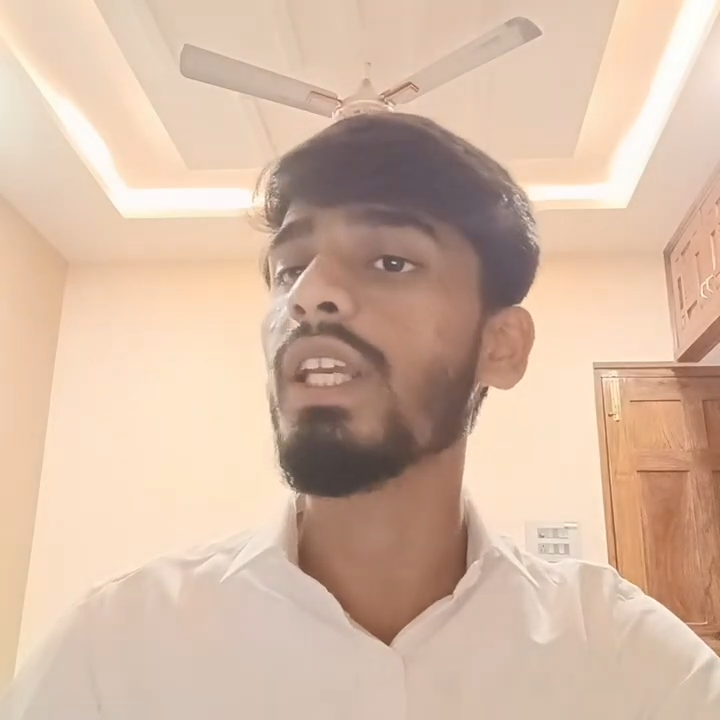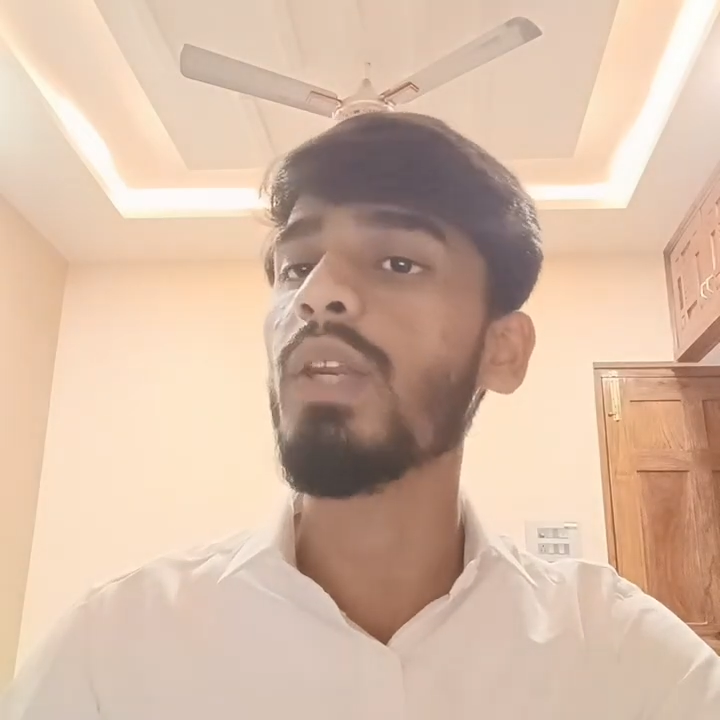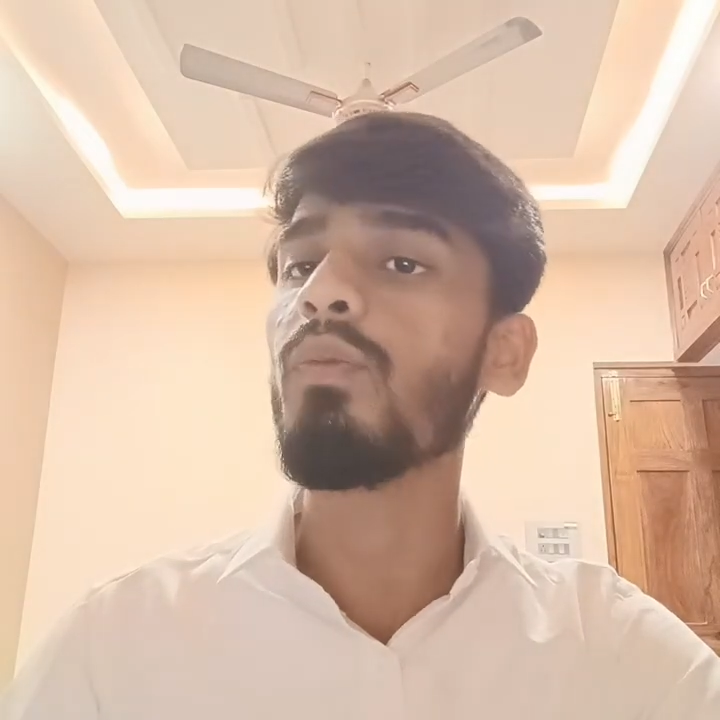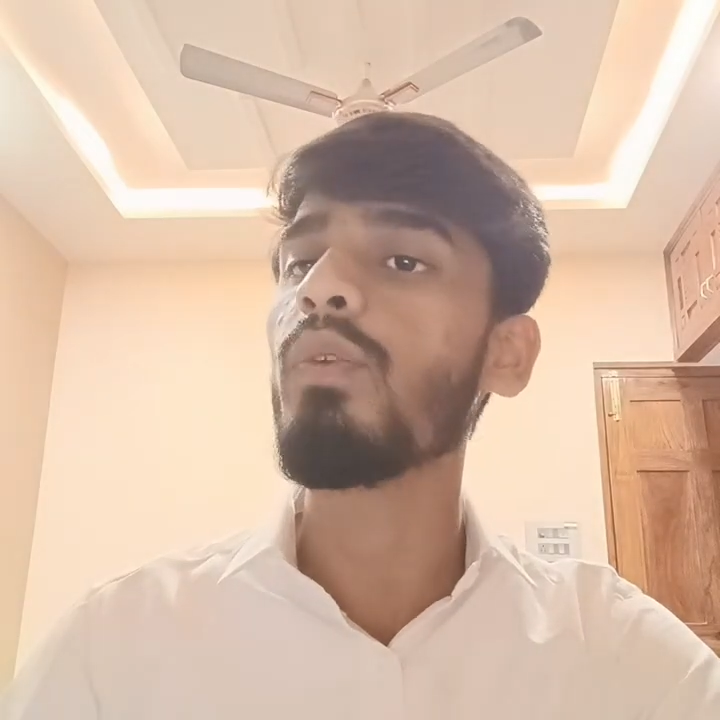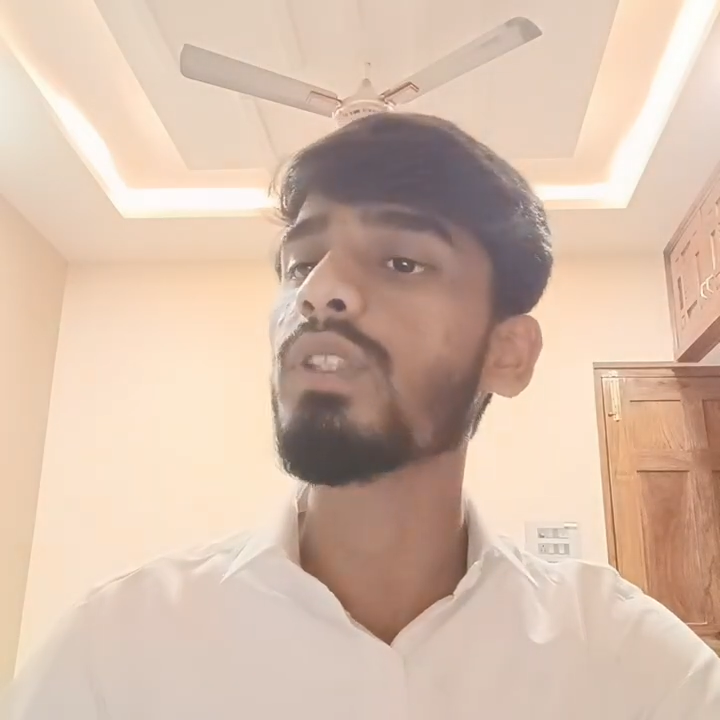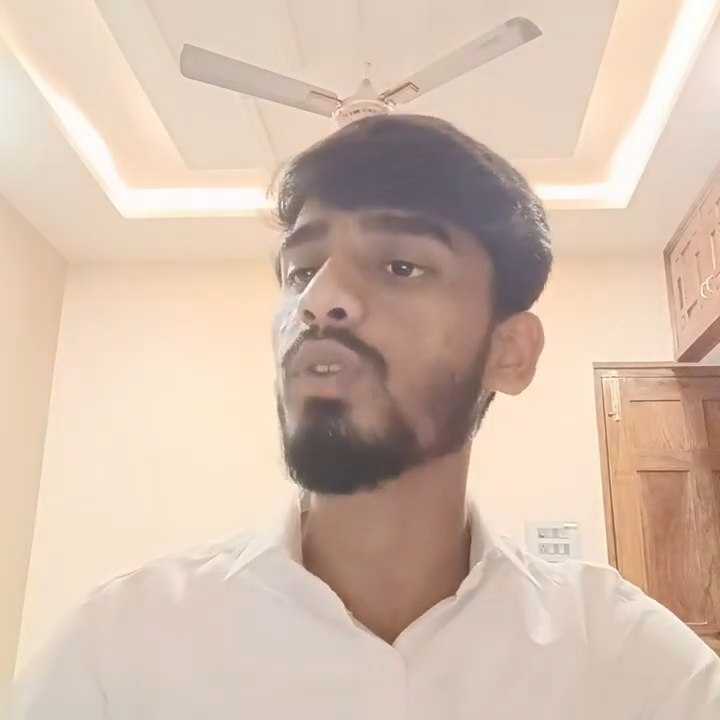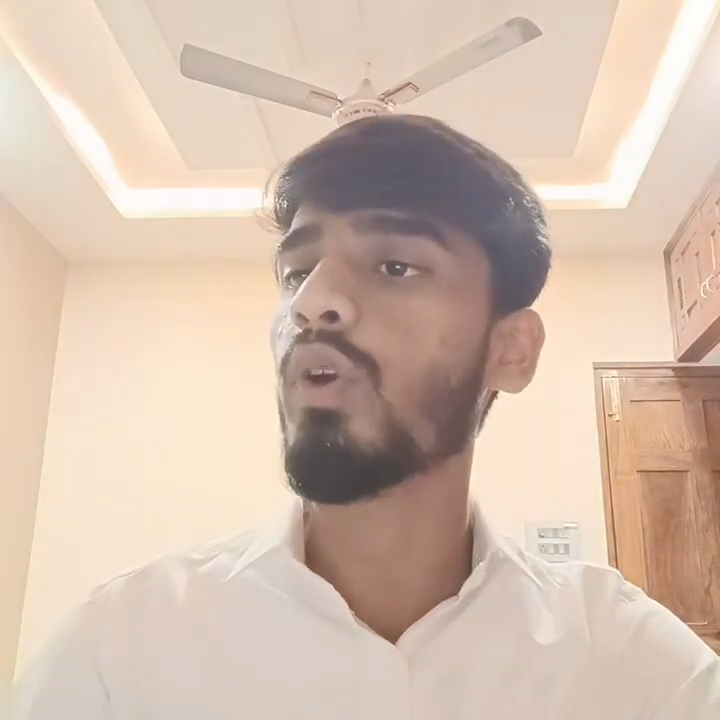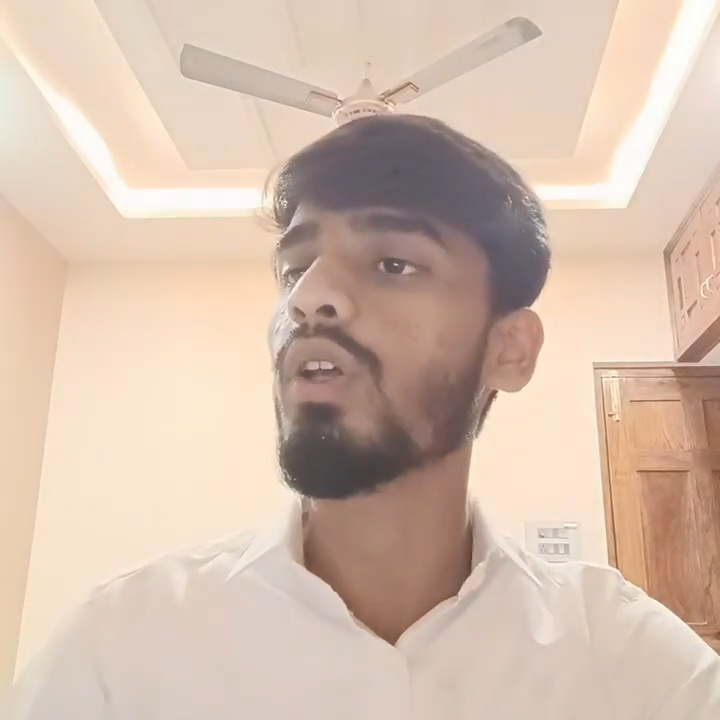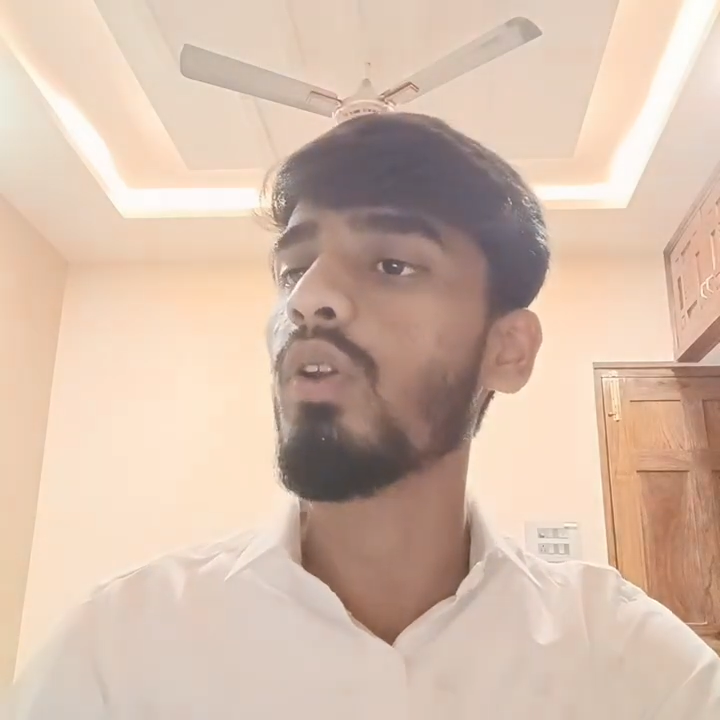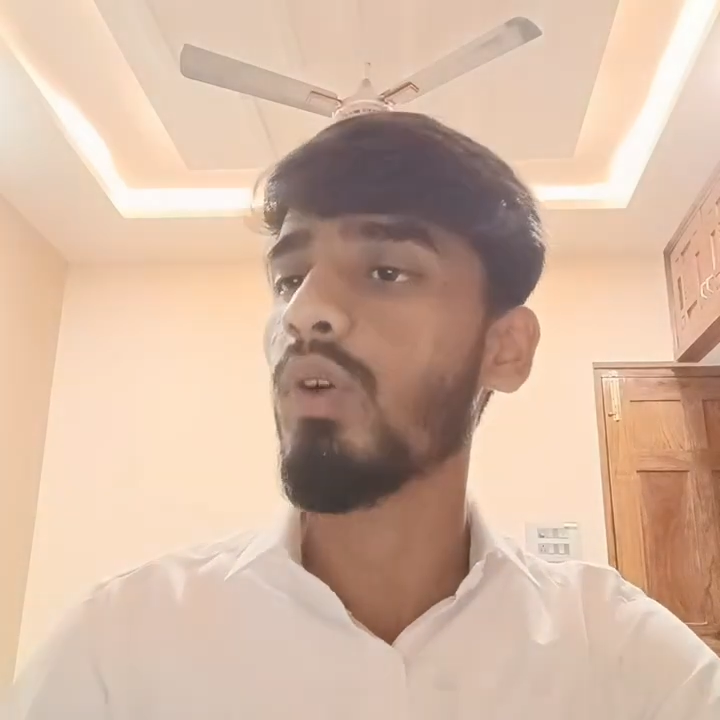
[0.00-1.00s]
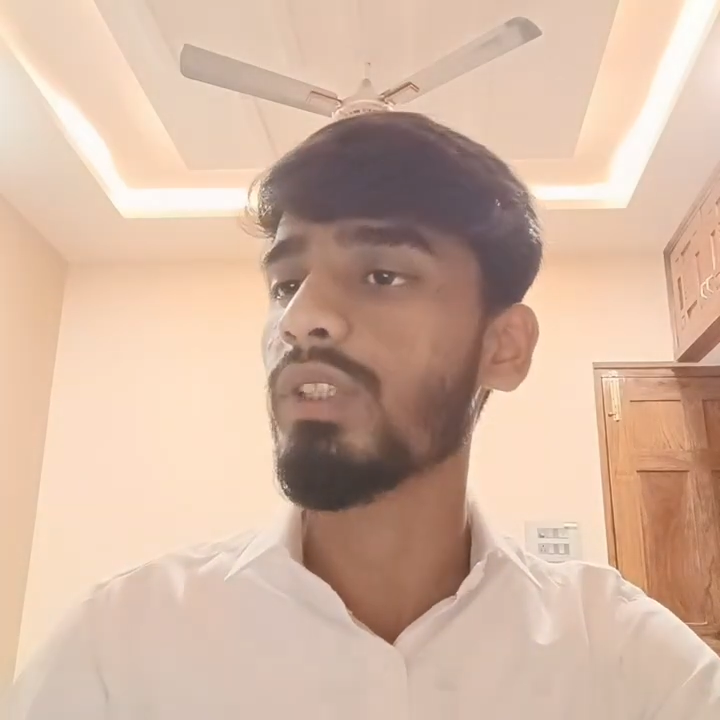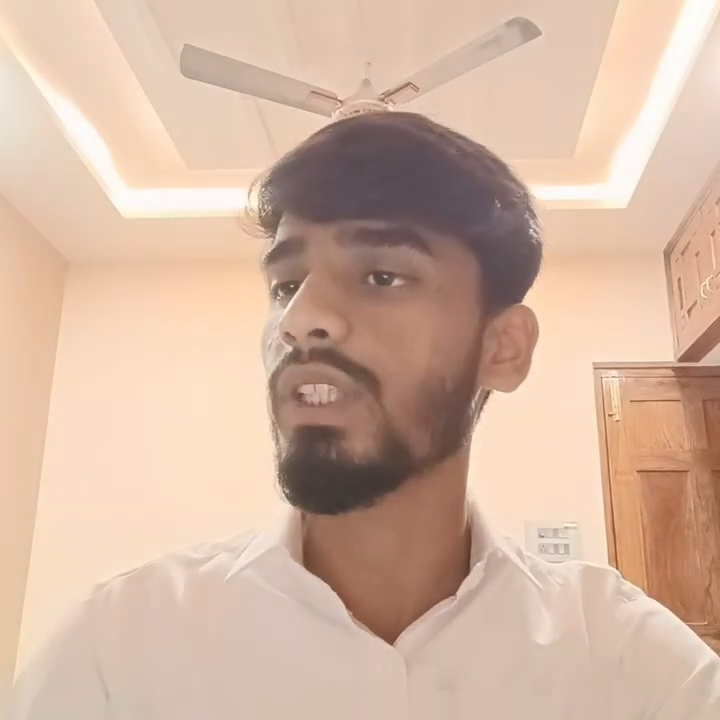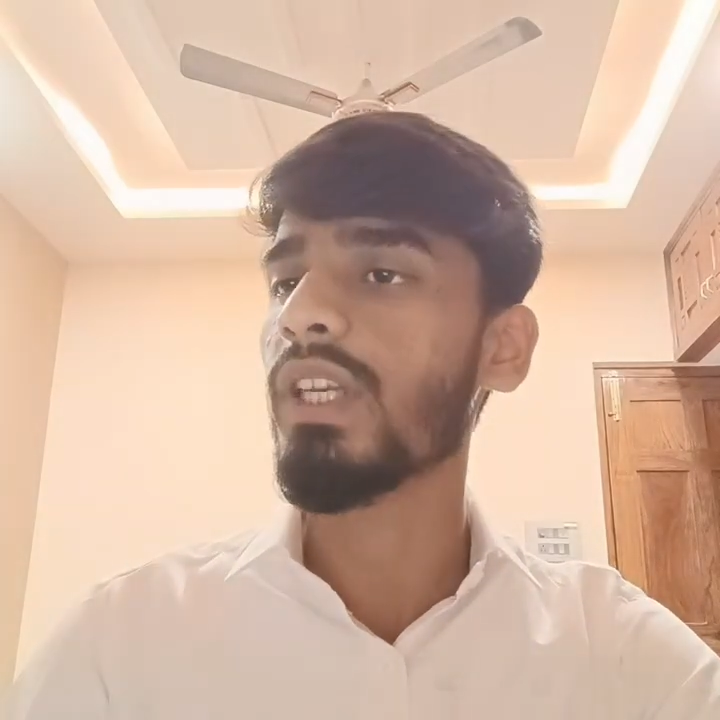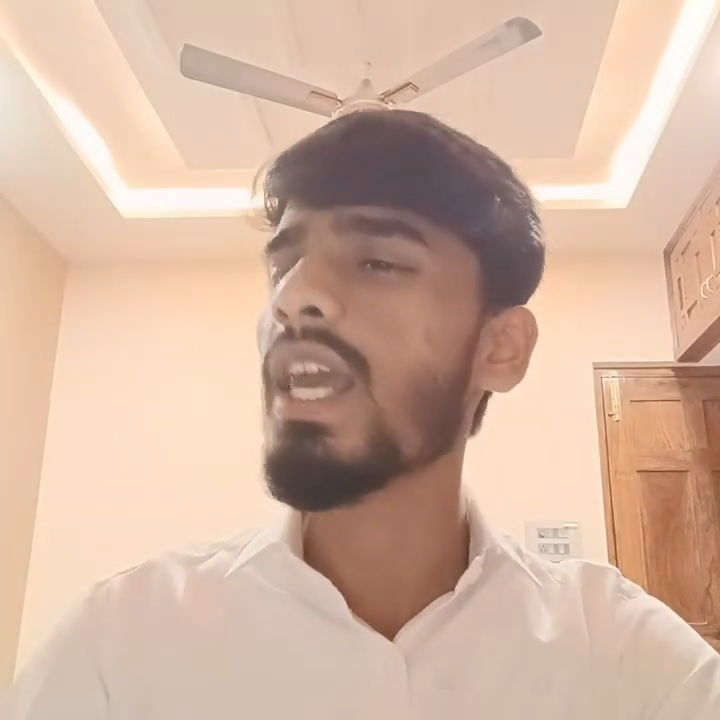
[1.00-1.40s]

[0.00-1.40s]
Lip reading: in first order logic.